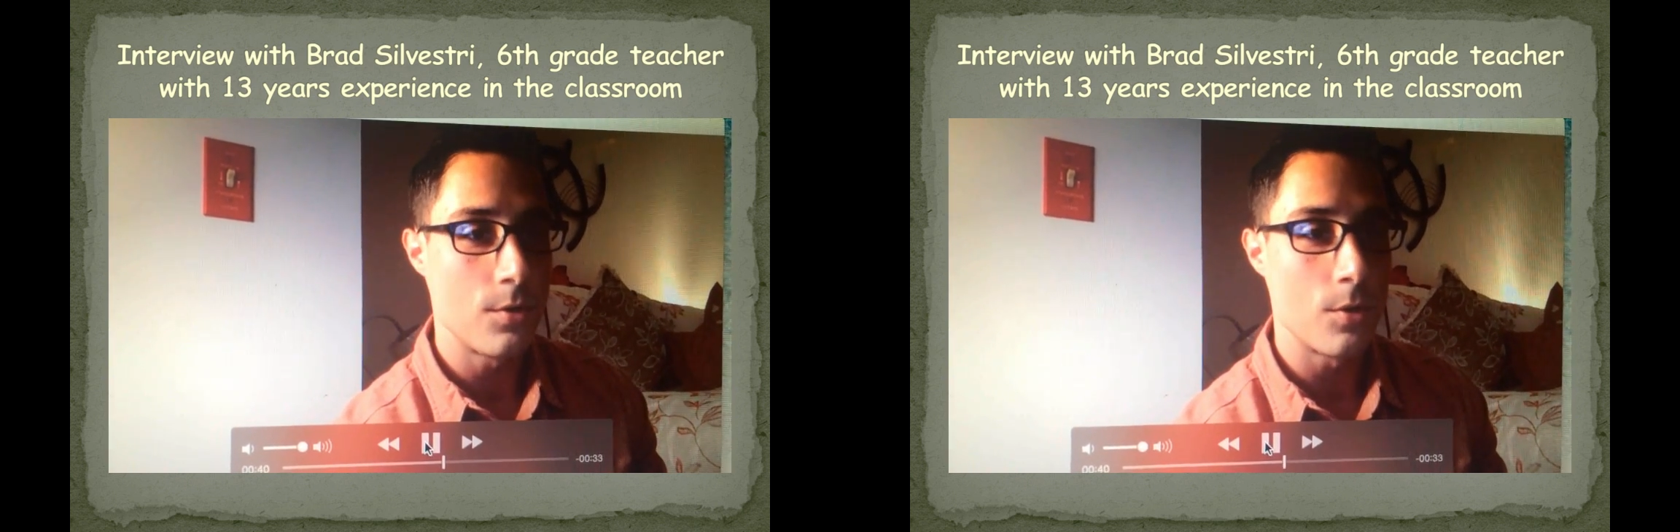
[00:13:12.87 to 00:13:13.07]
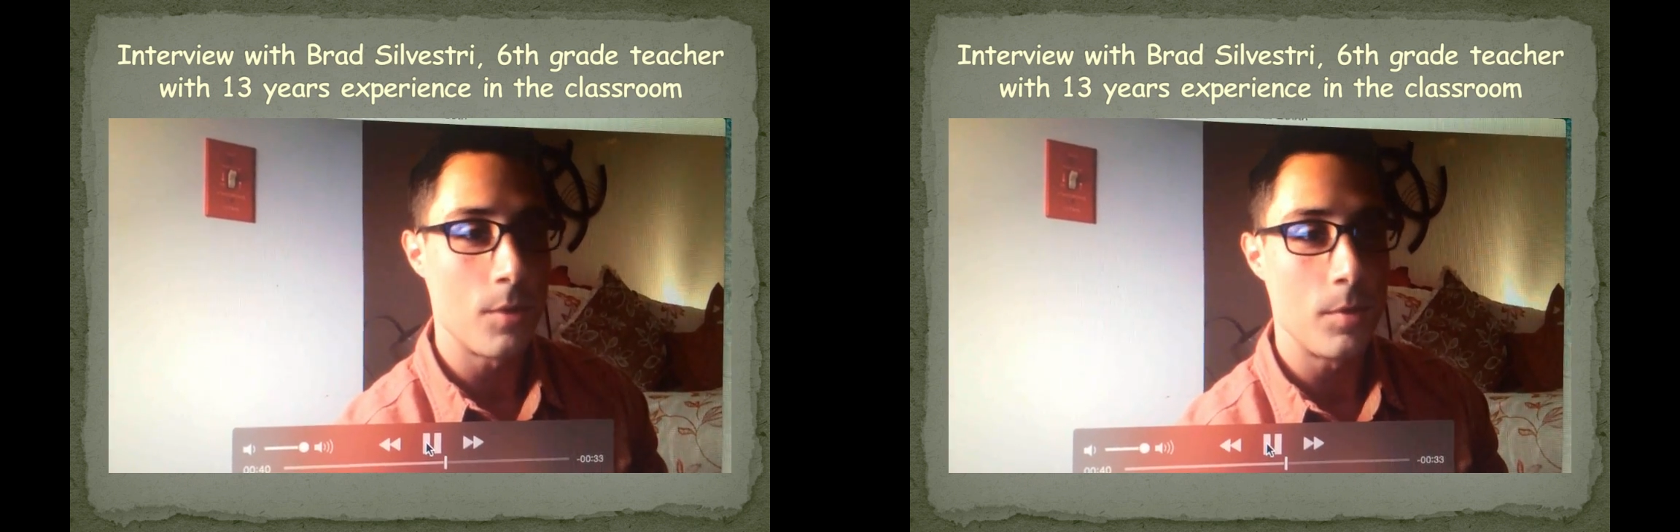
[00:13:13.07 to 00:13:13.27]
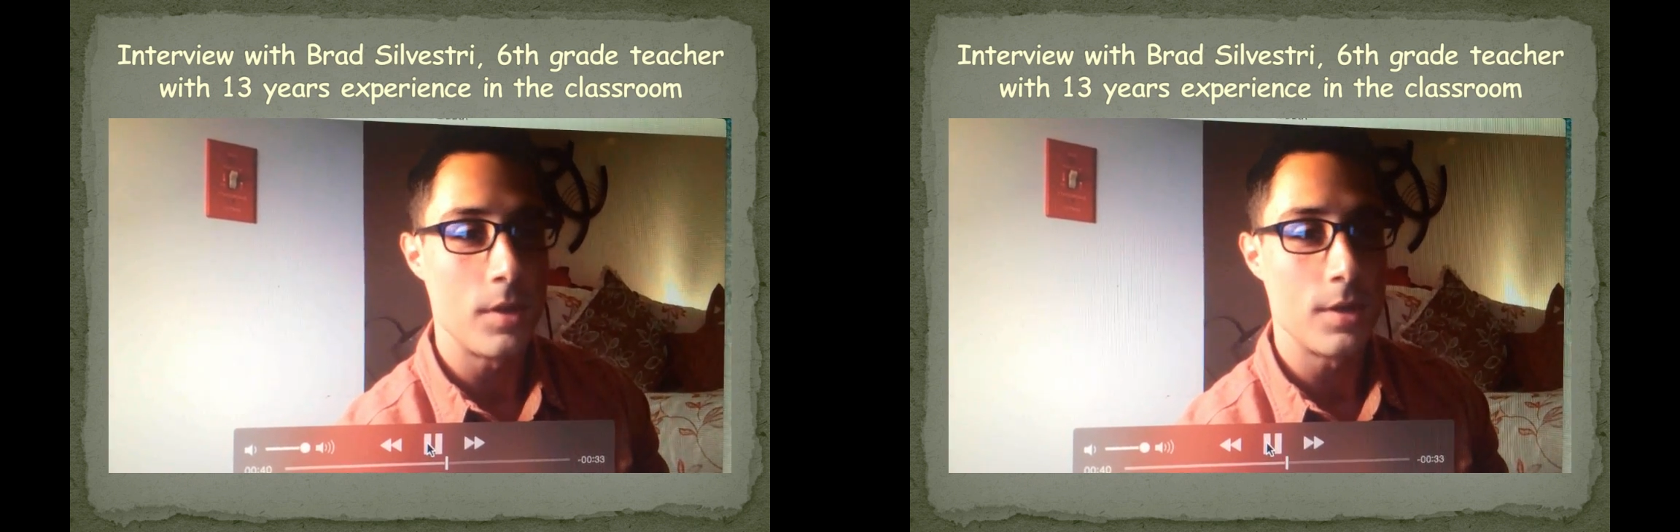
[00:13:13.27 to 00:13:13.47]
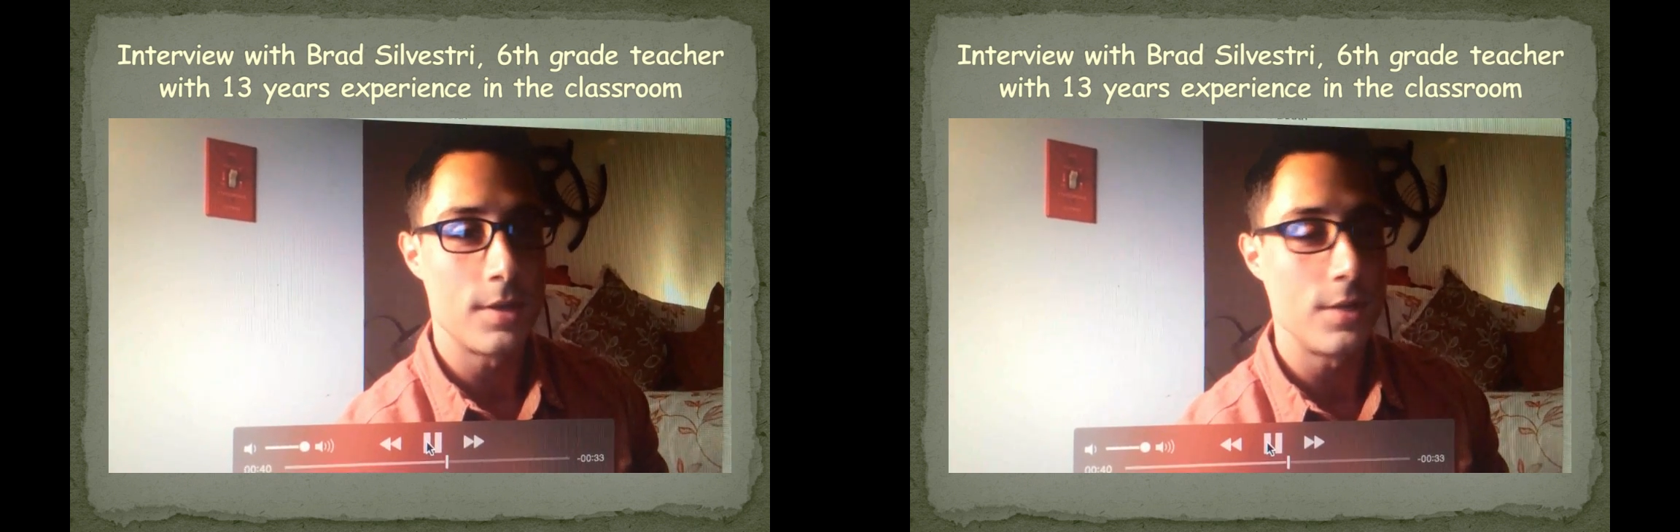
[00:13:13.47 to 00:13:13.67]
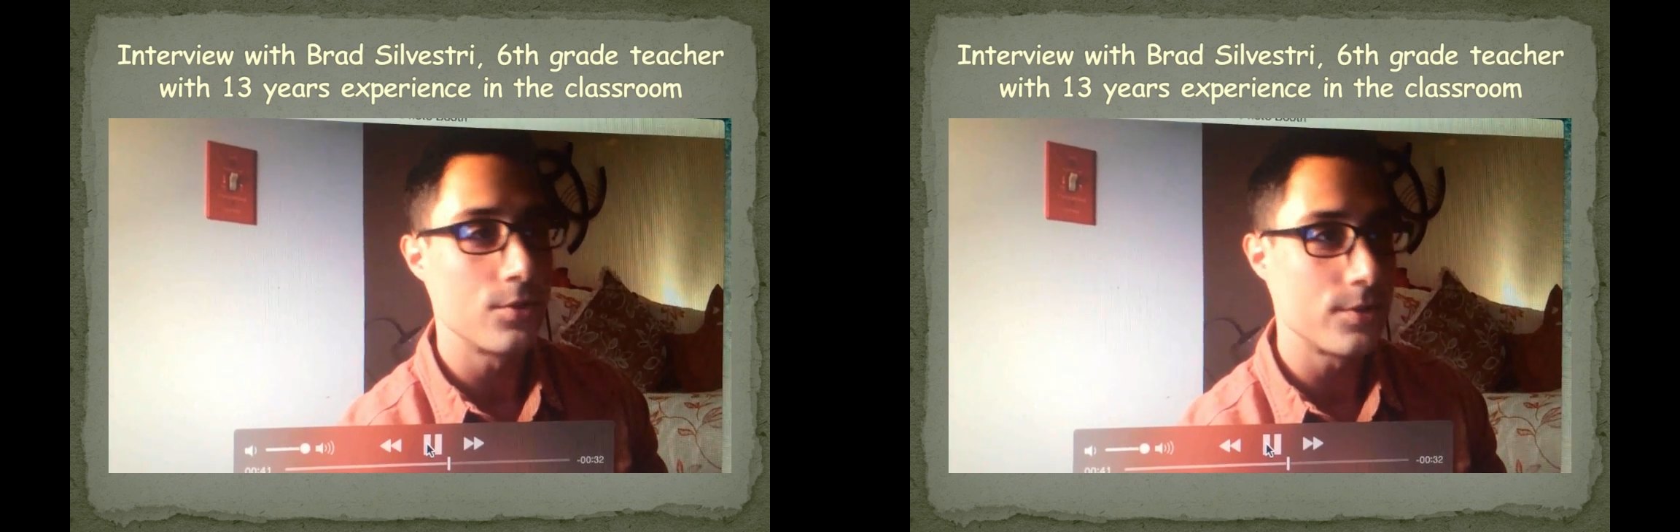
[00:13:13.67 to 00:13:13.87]
or maybe a
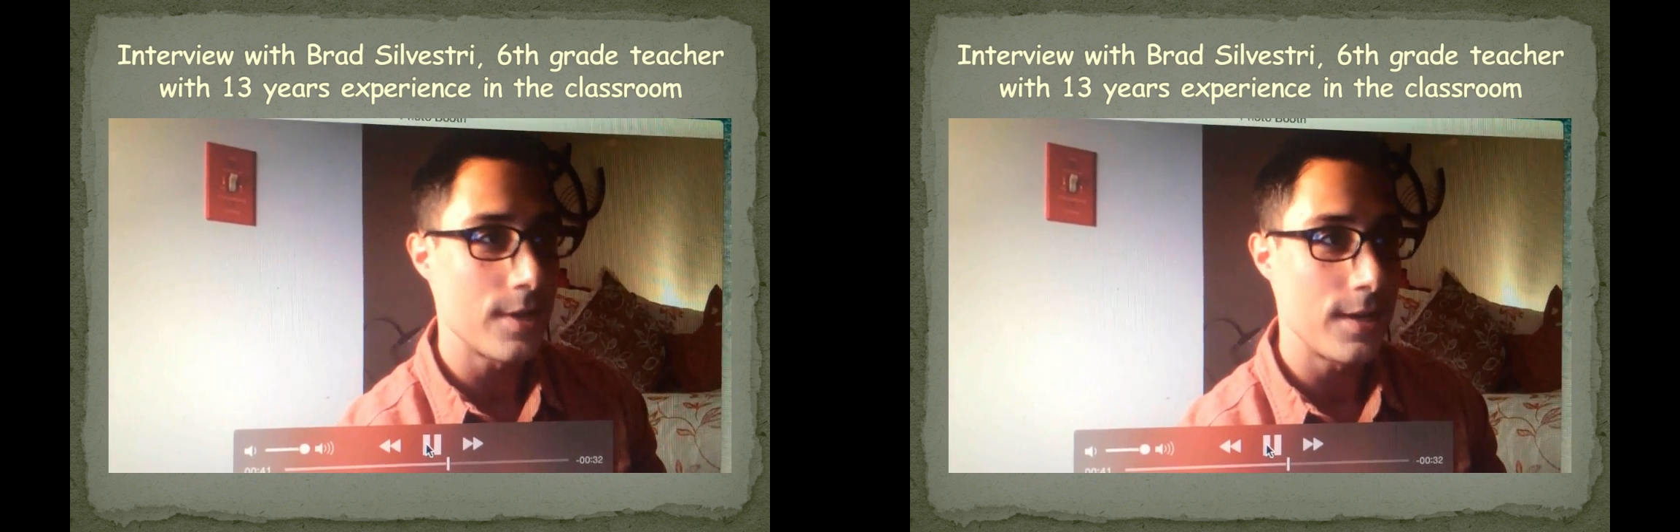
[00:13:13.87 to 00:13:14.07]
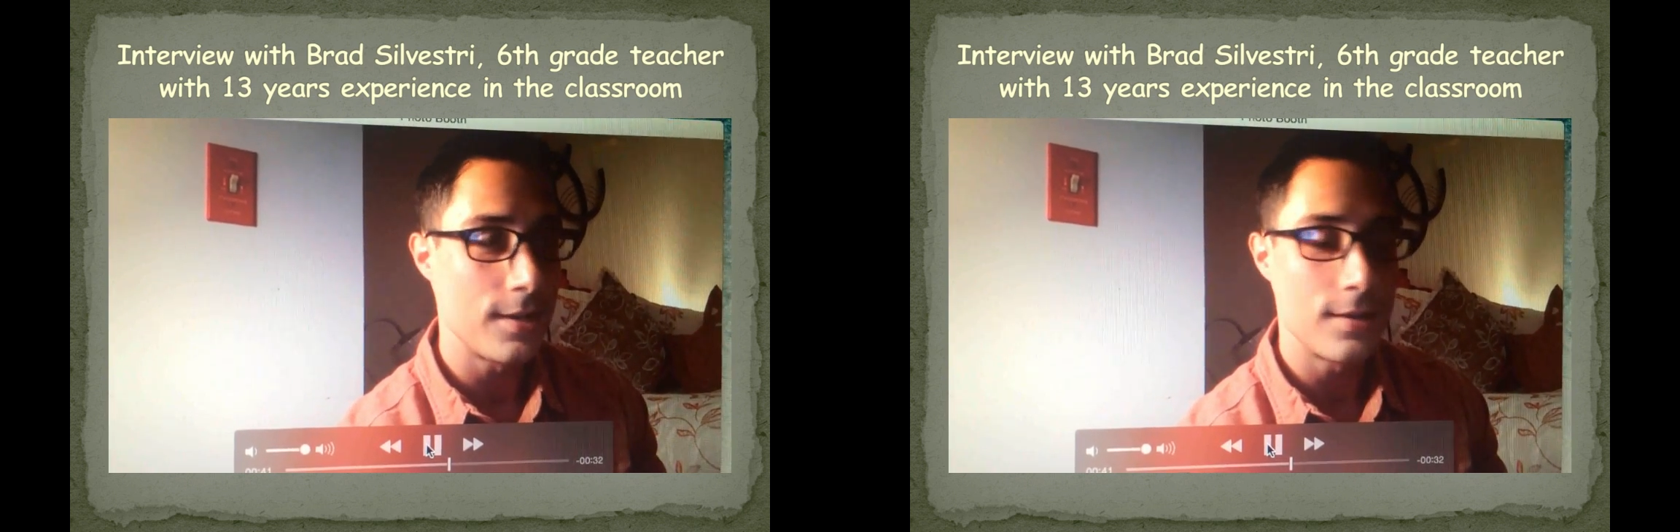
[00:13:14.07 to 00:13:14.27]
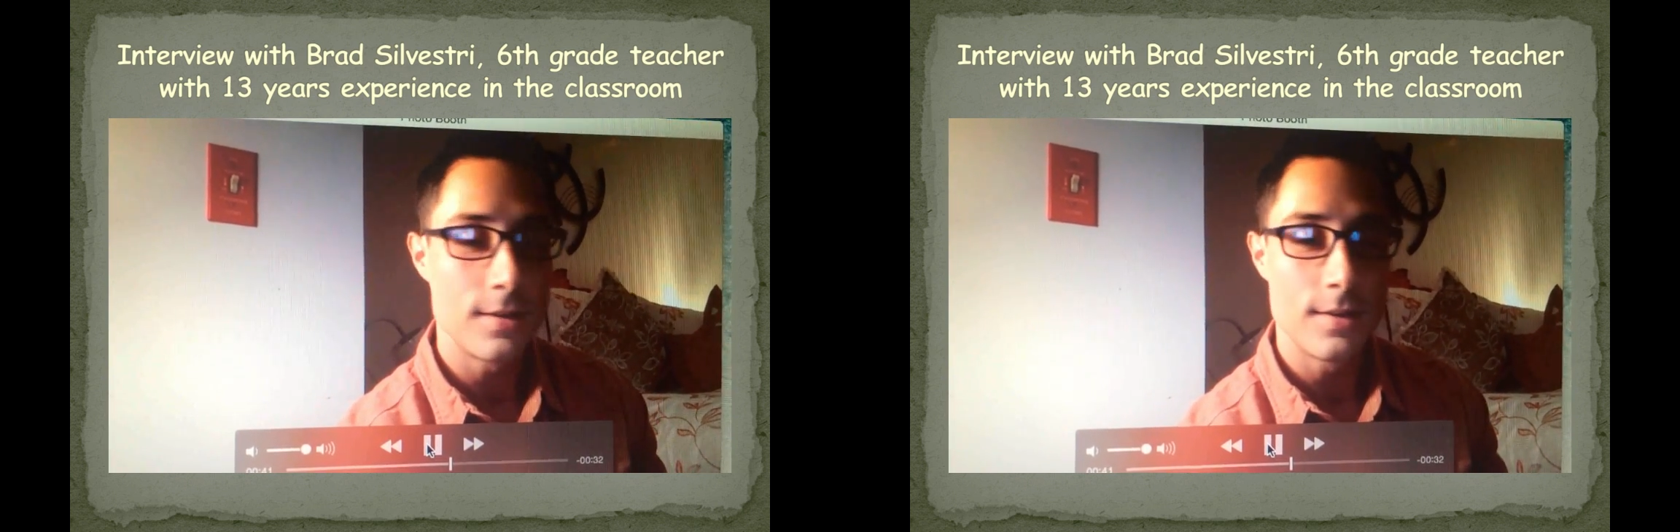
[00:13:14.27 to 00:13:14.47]
teacher's aide.